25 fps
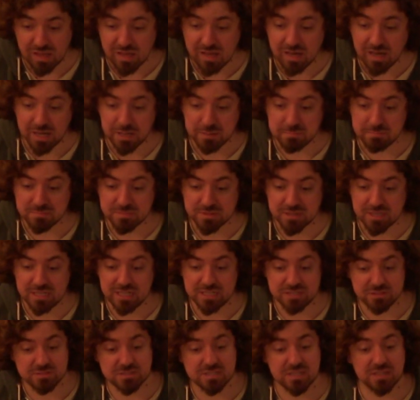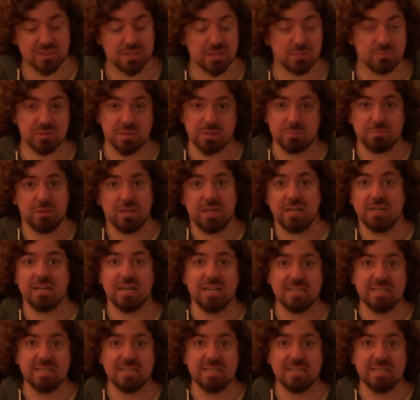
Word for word: Um, the interesting thing with the Plan